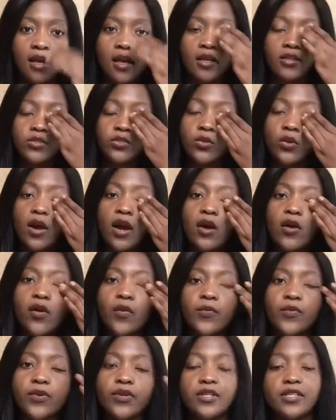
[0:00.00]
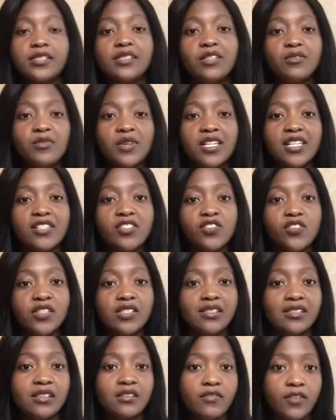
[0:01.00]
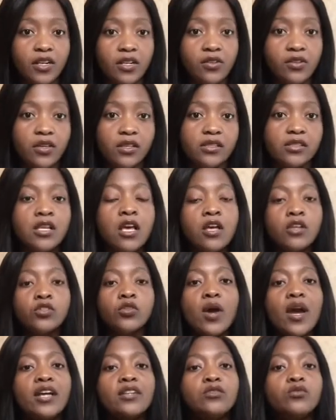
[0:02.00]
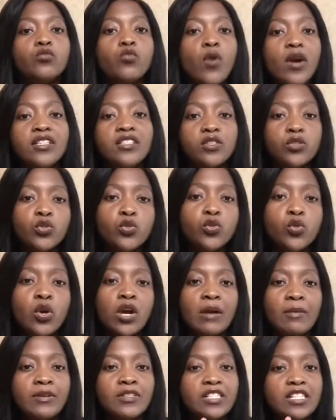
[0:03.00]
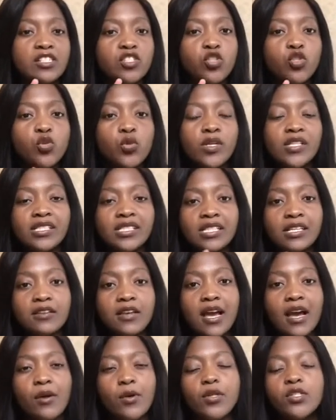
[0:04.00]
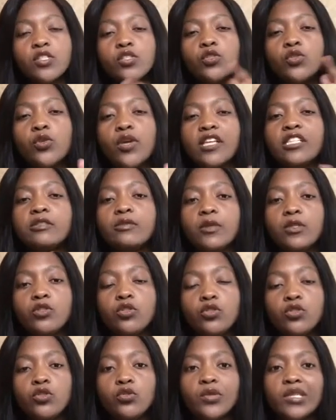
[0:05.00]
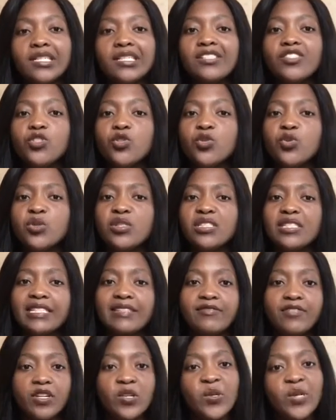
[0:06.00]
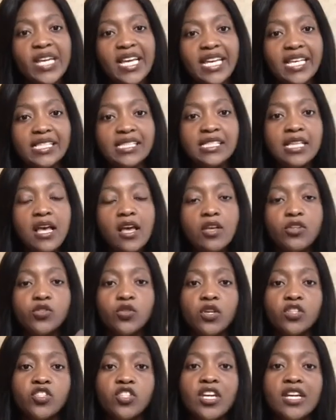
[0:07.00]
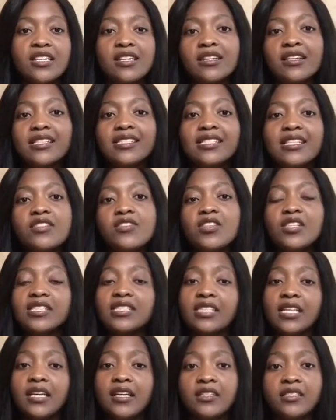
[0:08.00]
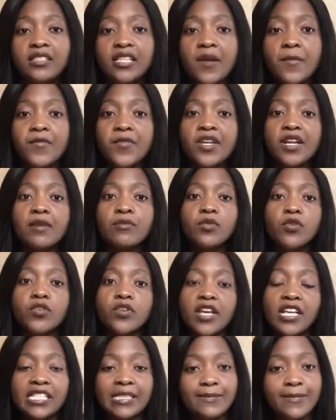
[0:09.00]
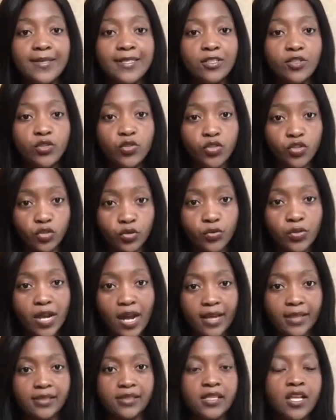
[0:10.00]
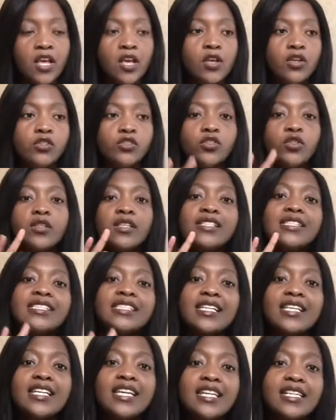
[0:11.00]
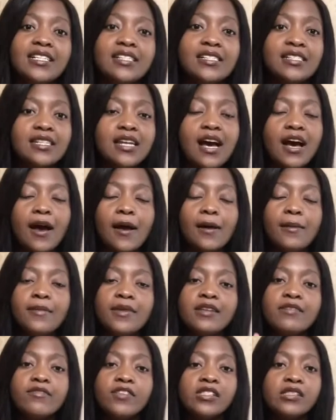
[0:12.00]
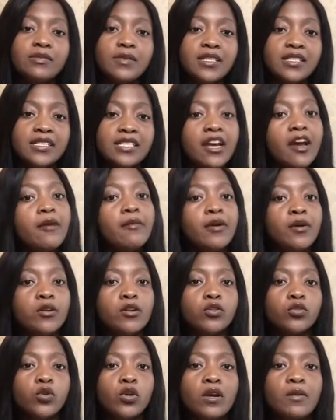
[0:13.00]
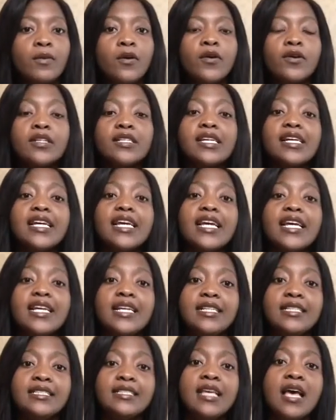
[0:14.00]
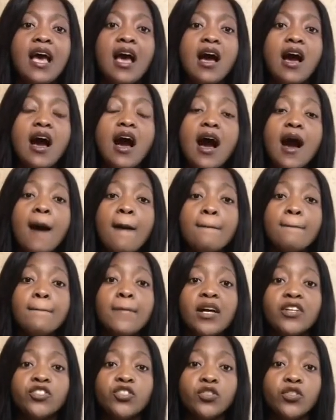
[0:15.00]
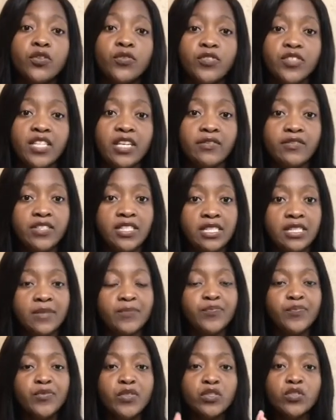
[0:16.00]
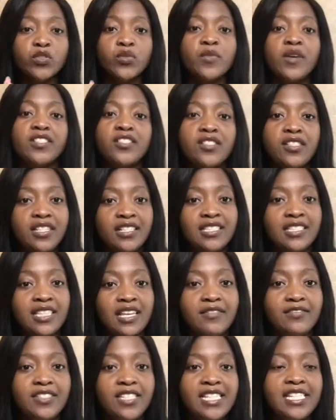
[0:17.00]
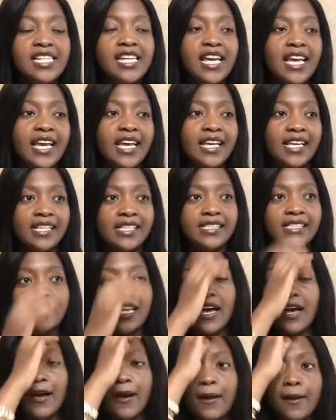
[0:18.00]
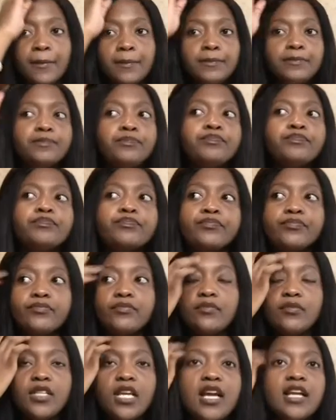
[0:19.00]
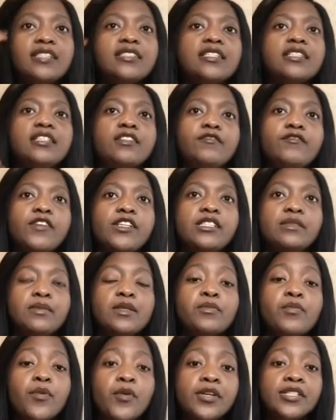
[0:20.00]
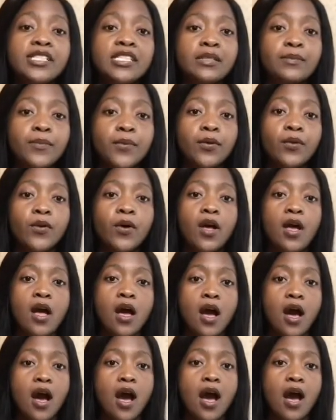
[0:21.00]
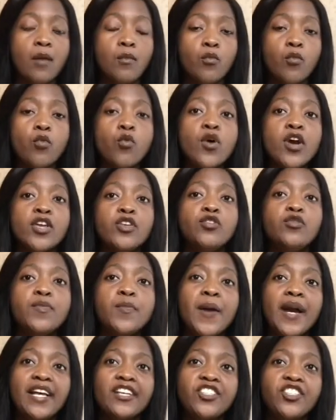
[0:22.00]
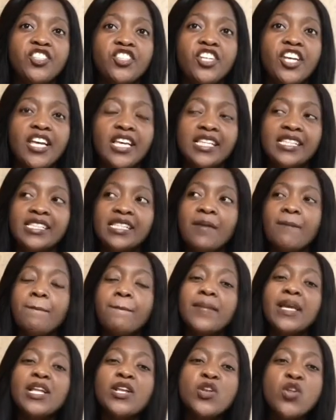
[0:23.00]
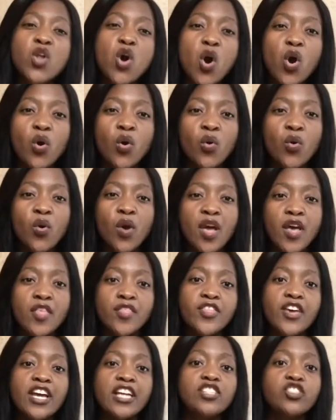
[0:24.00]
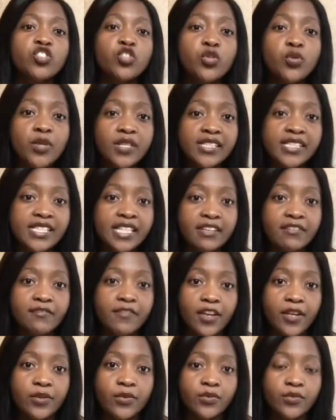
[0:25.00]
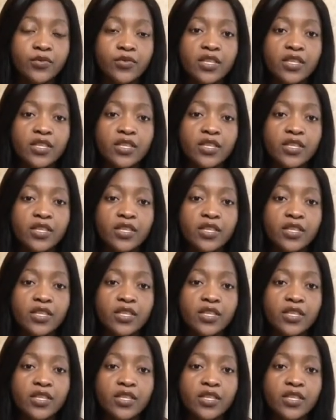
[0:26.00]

So I hope you understand what intrinsic value is. So I wanted to talk about I wanted to explain to you what intrinsic value is so that you can understand the second term that I'm going to explain it to you guys. So the second investment term I want to talk about is margin of safety. So margin of safety is it's an investment principle where you buy shares below the intrinsic value.